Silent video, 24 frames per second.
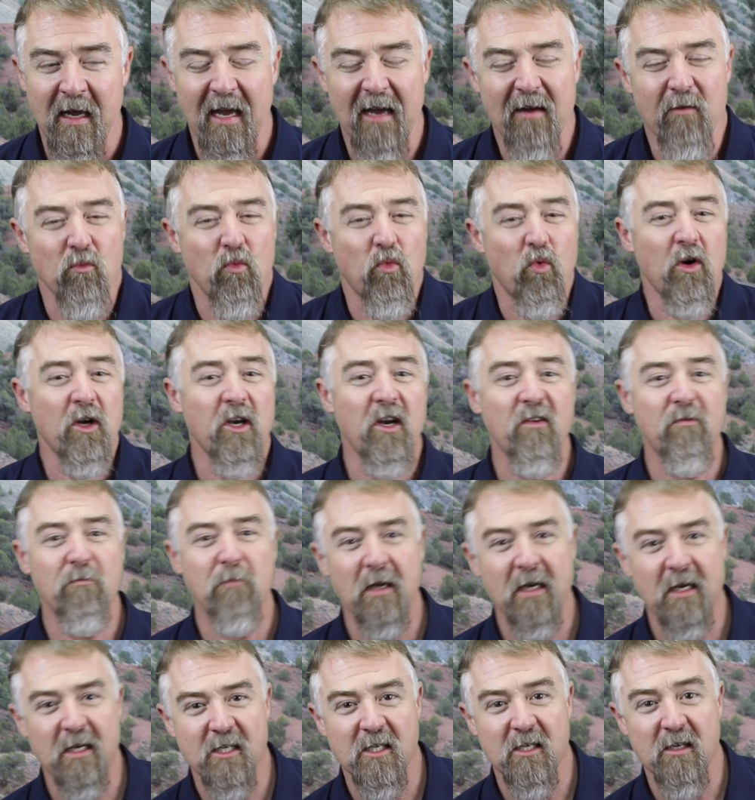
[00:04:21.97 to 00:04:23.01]
It would have
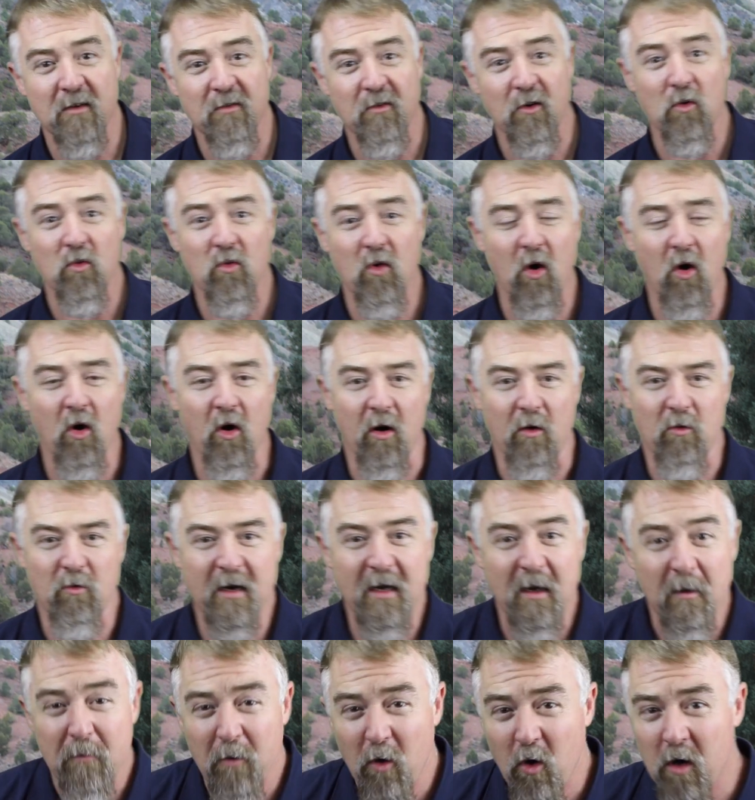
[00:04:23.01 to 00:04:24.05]
been a civil war.
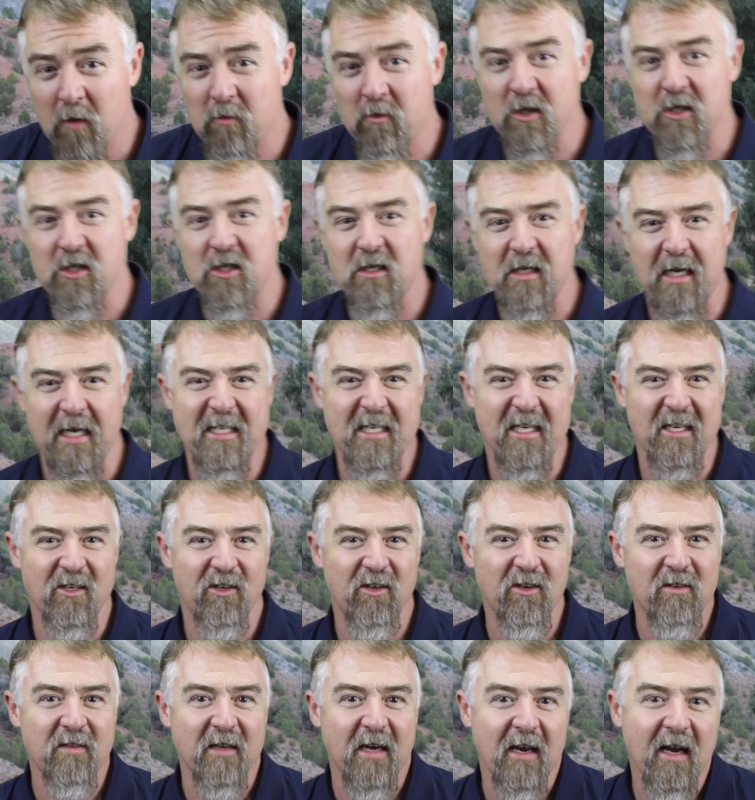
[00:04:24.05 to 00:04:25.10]
Rehoboam was set to
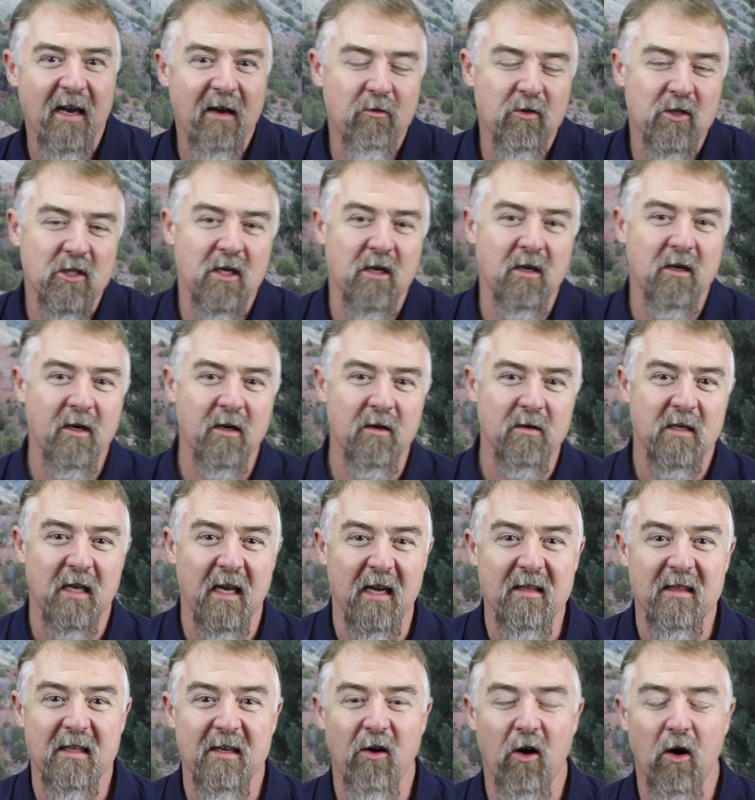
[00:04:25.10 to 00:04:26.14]
do that. He was going to go
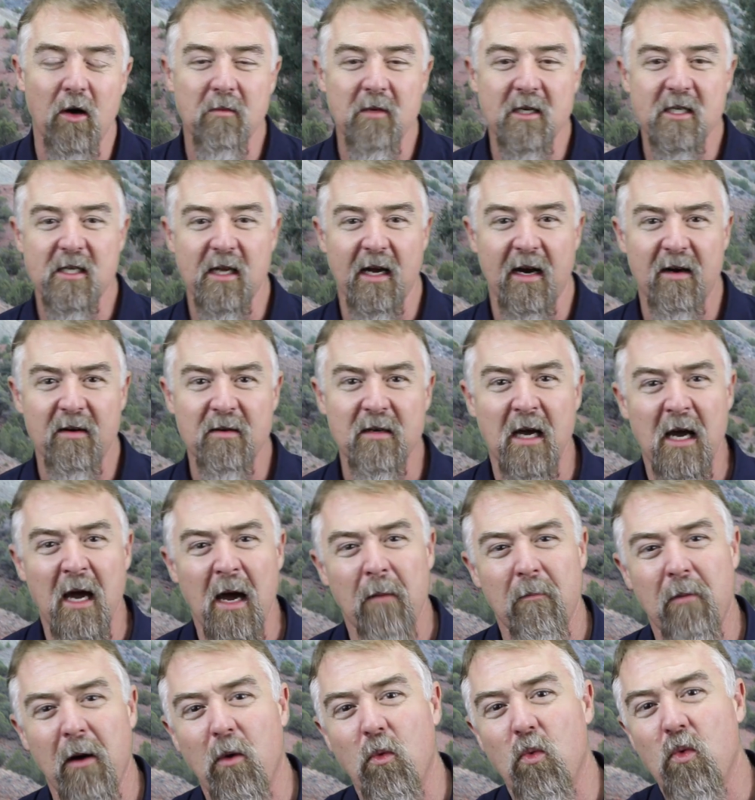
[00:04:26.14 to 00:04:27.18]
take the armies out.
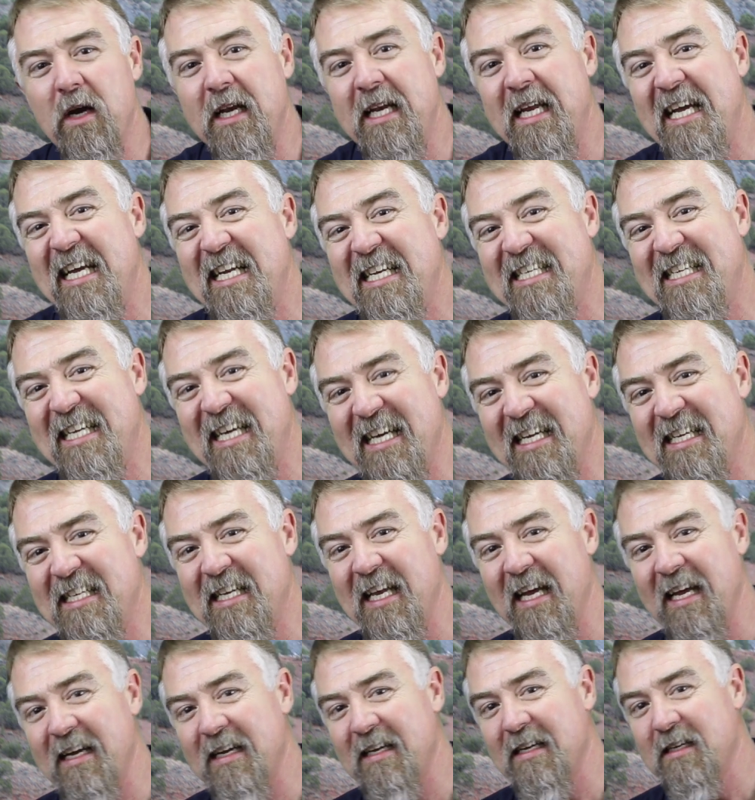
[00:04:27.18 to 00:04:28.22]
But when he did
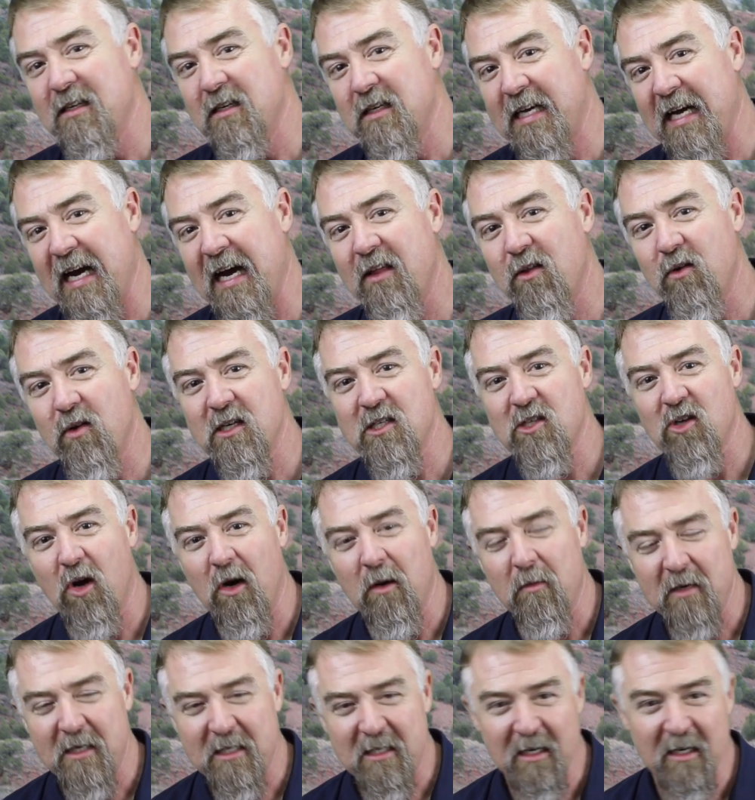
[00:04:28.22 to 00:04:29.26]
take, gather his
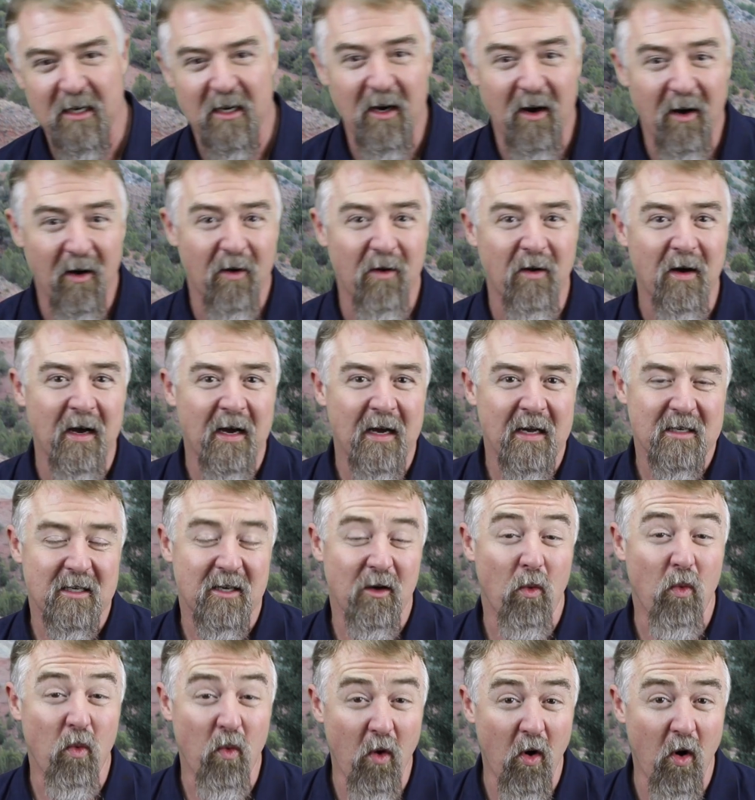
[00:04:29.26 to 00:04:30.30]
army to go
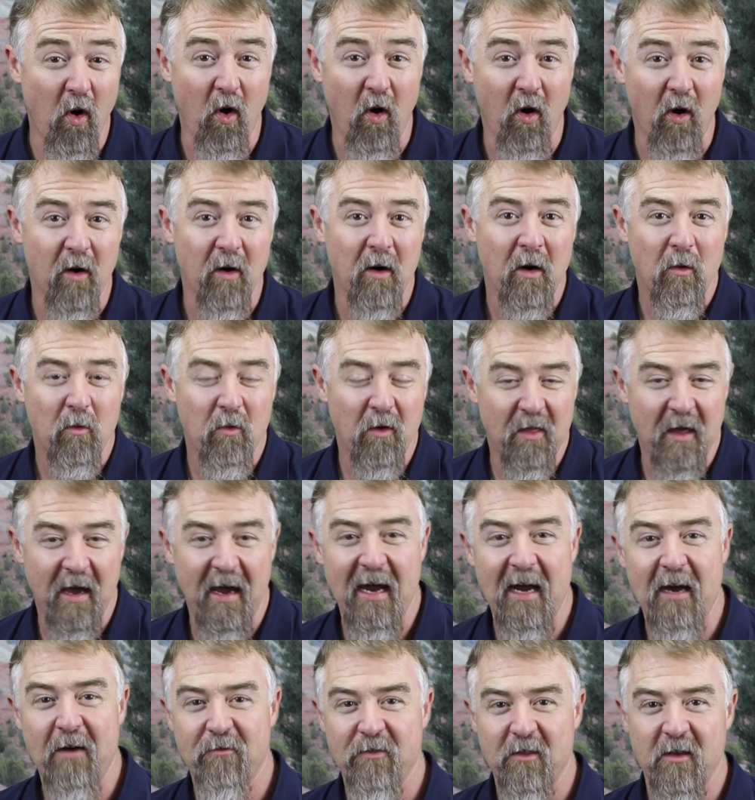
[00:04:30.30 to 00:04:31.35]
to war with
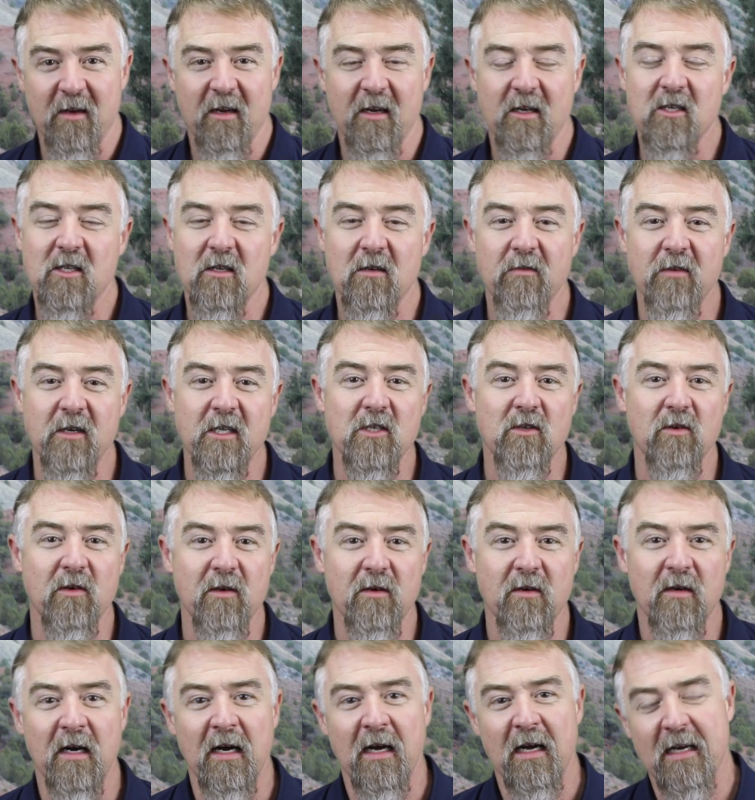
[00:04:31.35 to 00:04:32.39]
half the nation of
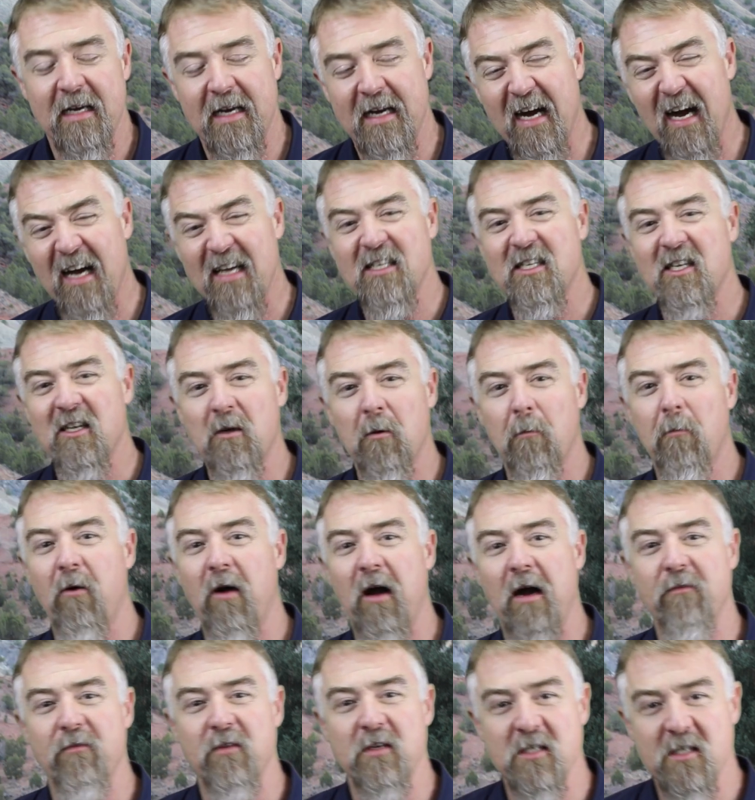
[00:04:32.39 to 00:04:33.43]
Israel, God sent a
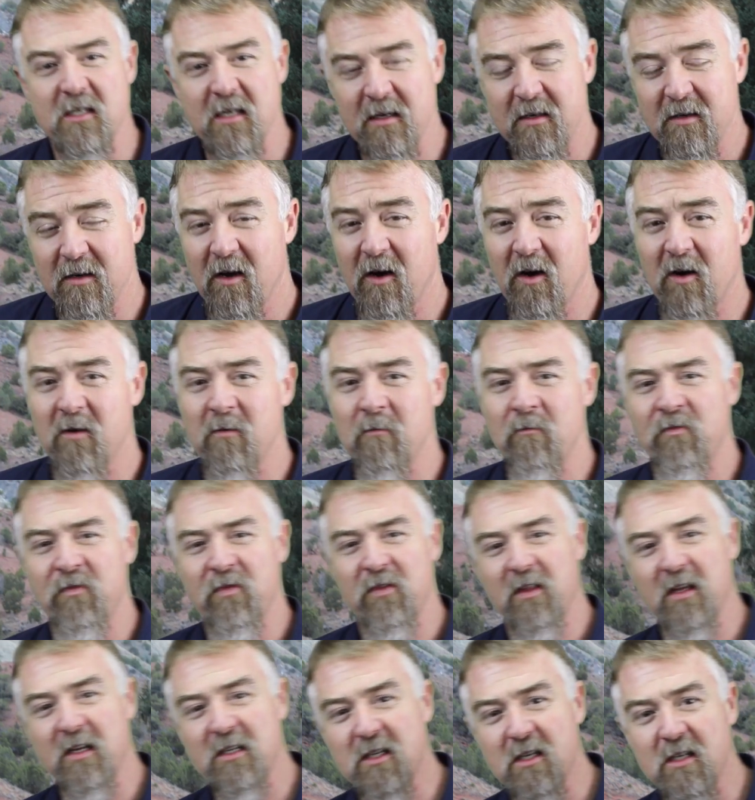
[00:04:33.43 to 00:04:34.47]
prophet said, no,
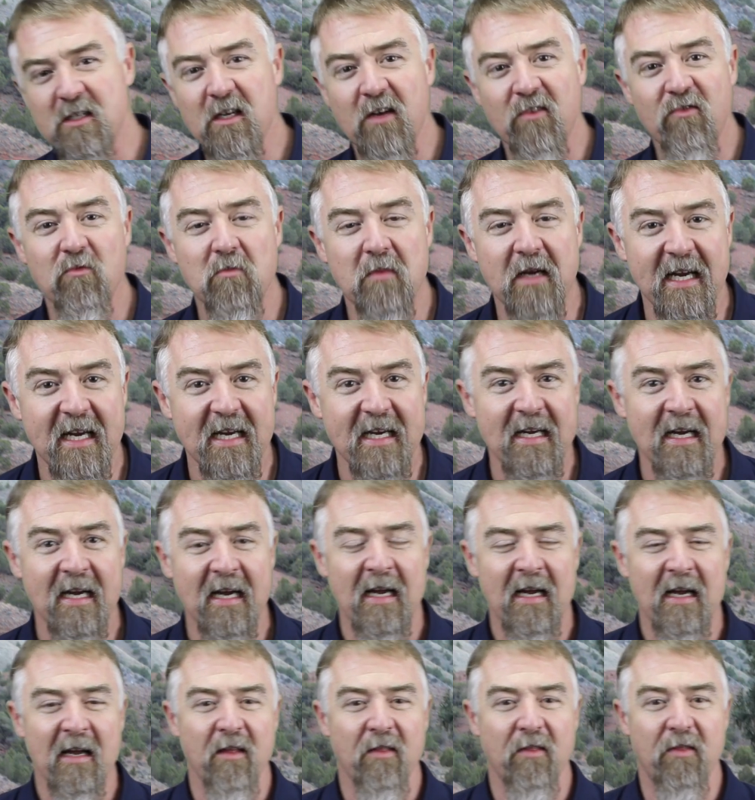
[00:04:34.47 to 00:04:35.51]
this is of me.
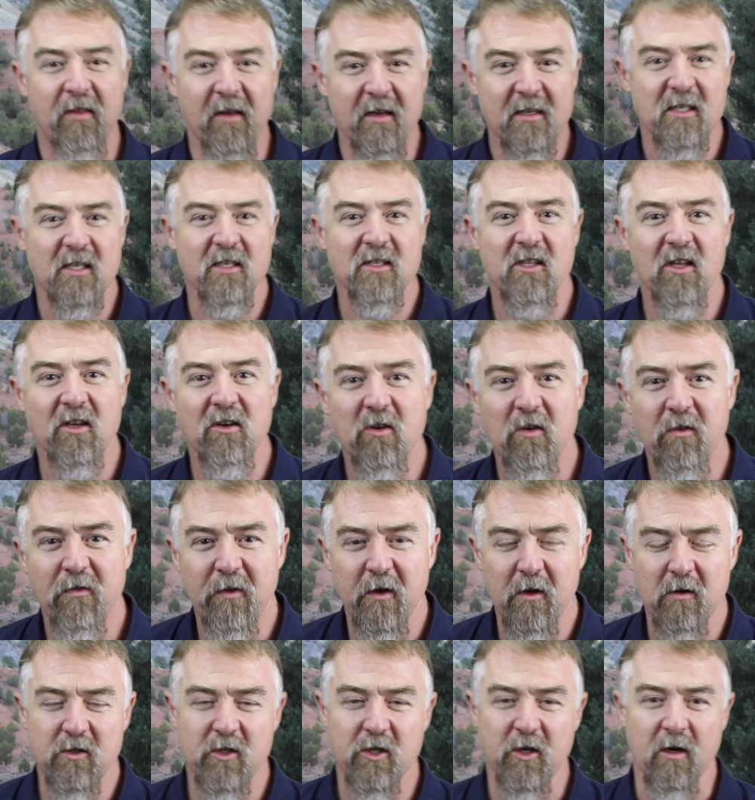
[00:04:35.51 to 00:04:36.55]
This is the new
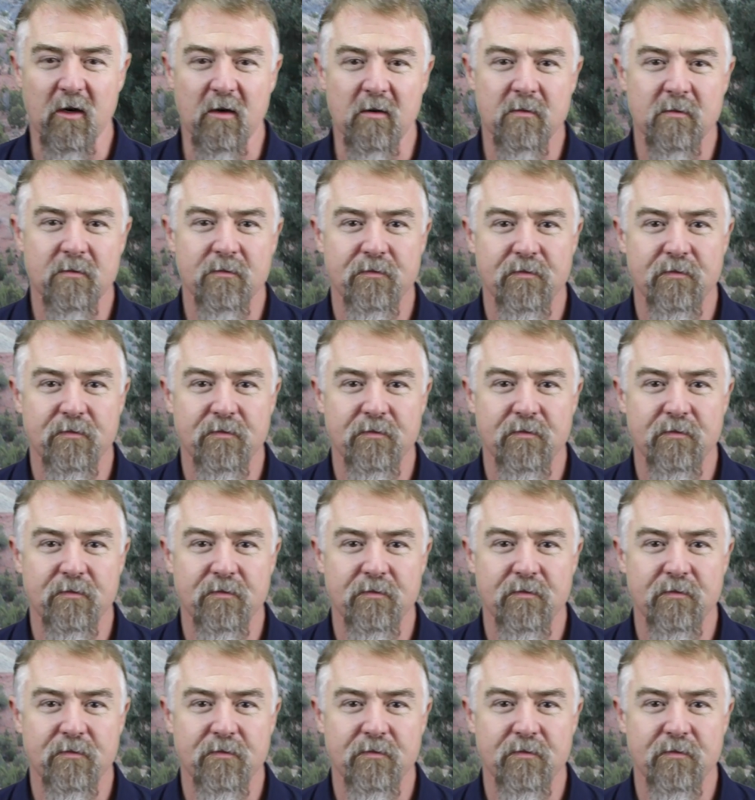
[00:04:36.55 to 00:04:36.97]
future.